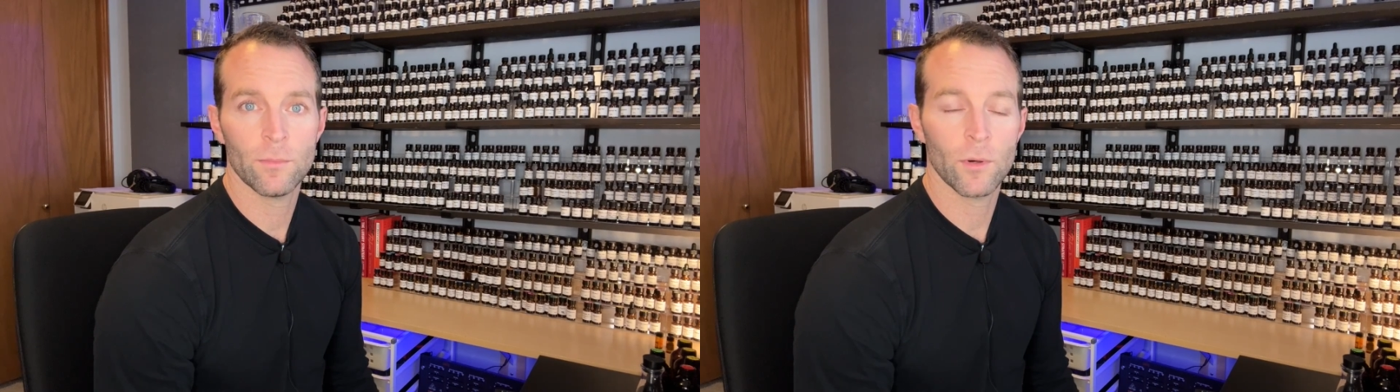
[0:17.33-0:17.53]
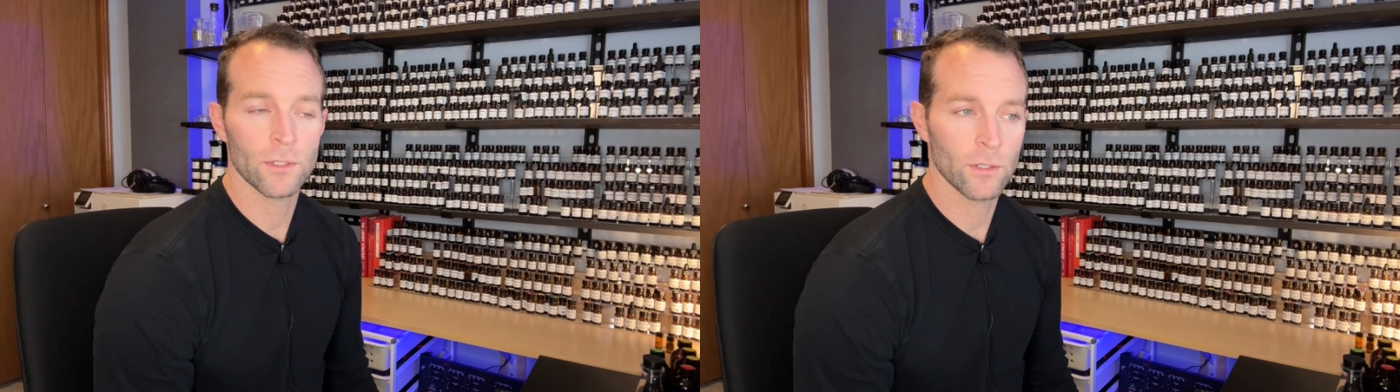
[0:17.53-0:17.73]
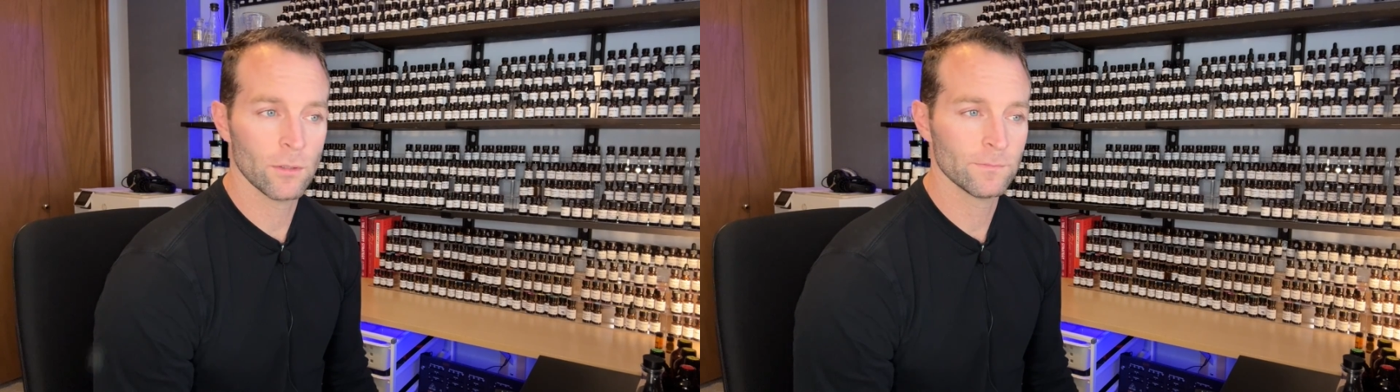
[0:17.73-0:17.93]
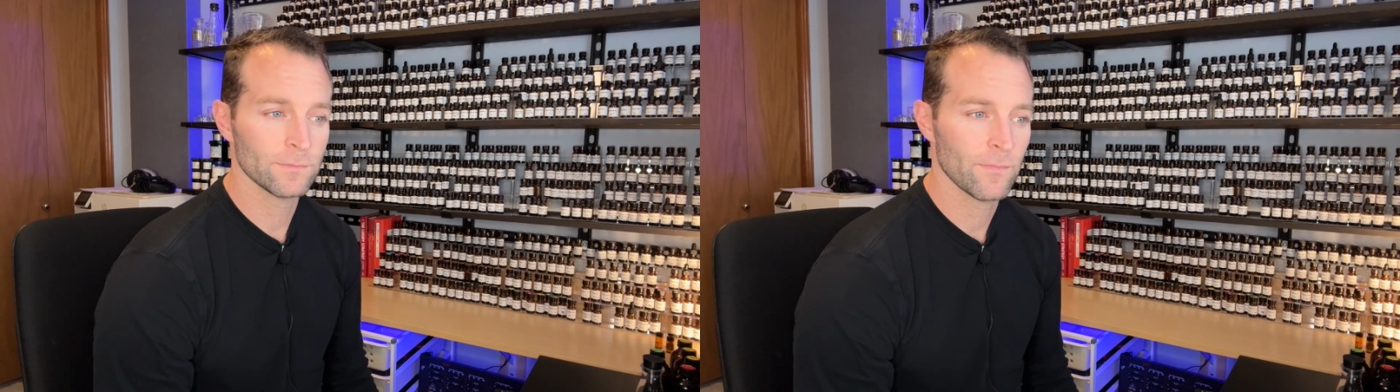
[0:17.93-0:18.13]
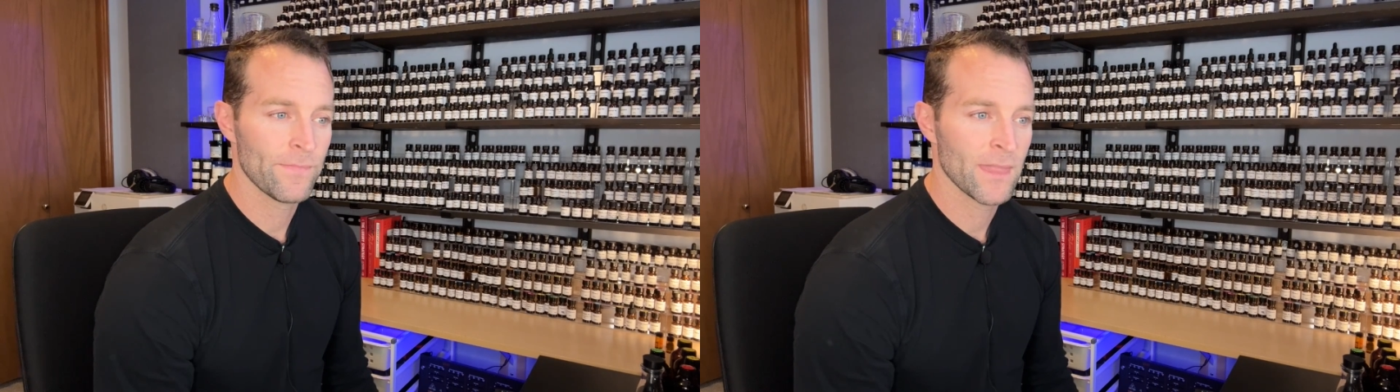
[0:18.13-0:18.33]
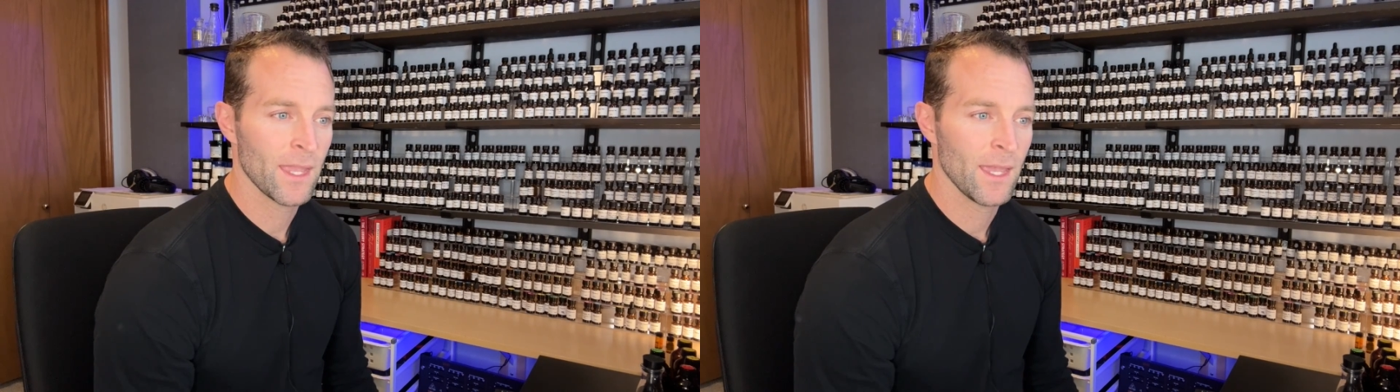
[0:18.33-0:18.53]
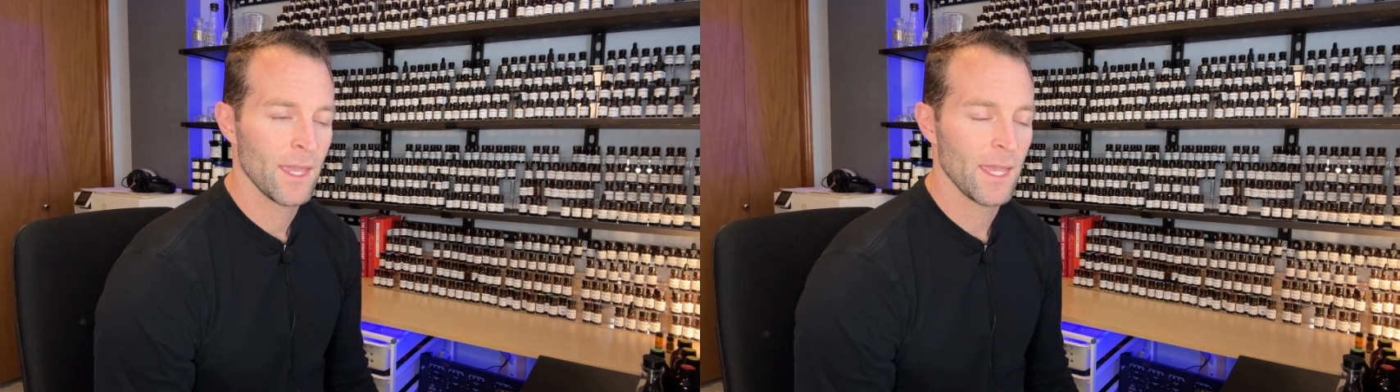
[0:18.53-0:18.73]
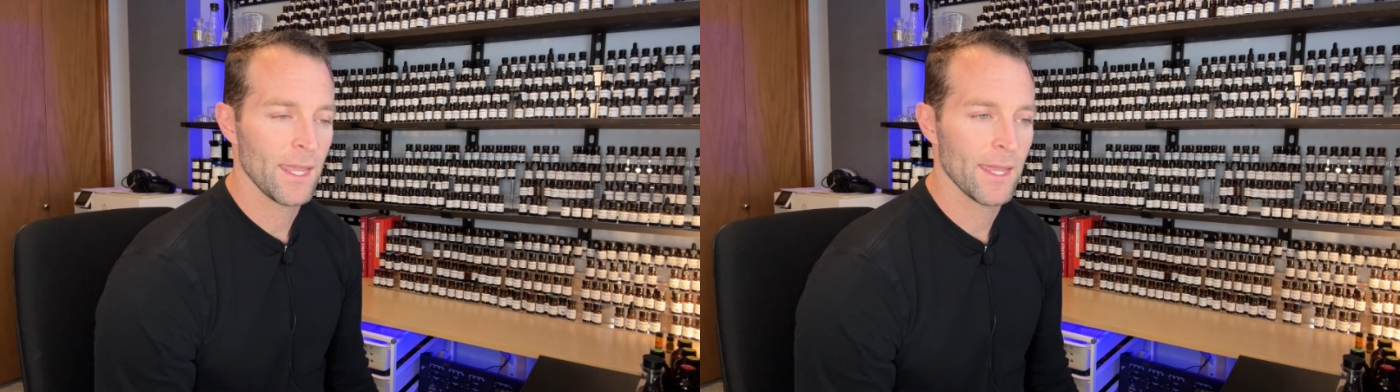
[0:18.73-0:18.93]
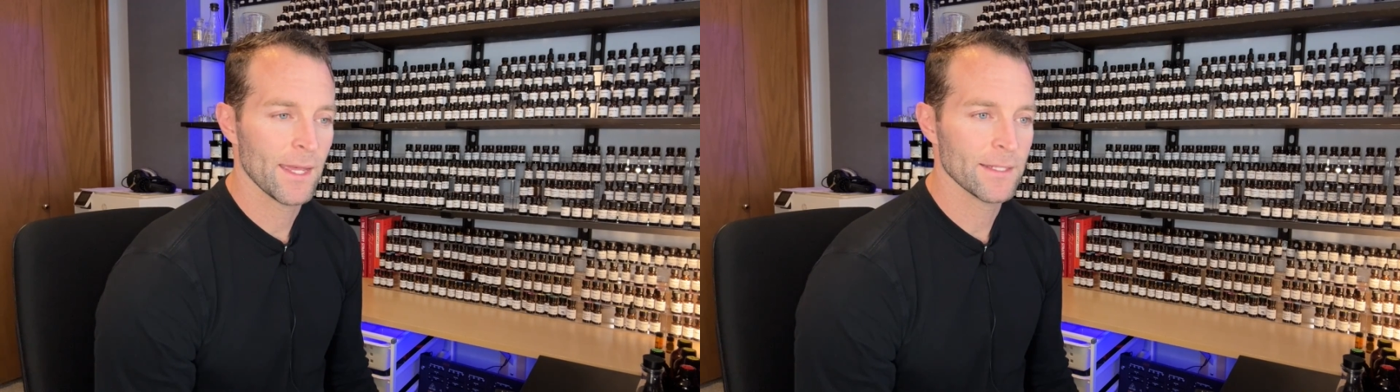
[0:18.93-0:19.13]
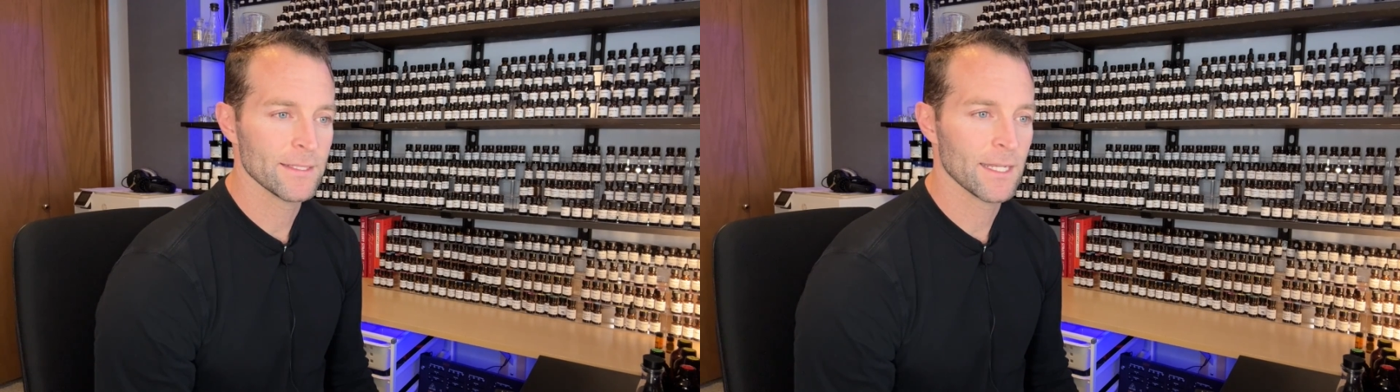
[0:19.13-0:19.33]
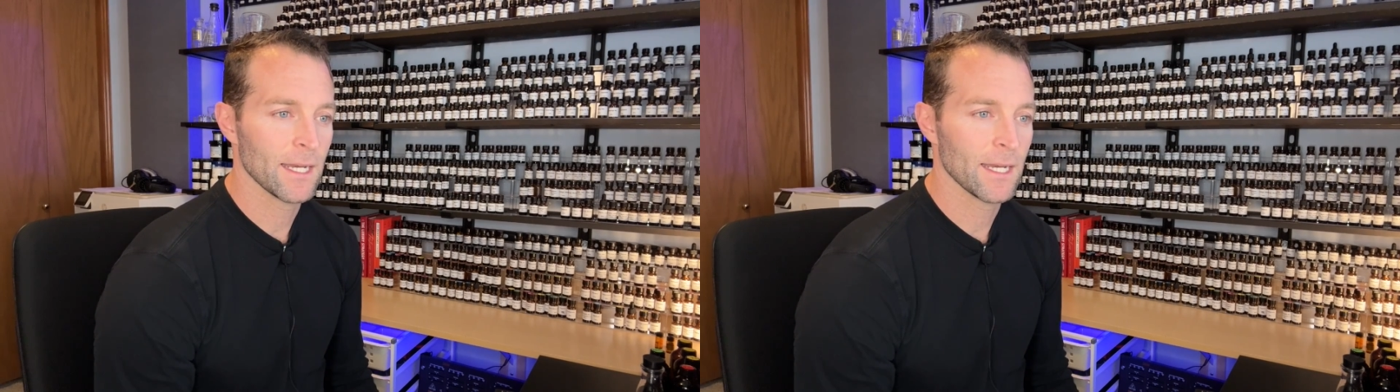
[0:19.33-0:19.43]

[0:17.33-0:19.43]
Bourdon, and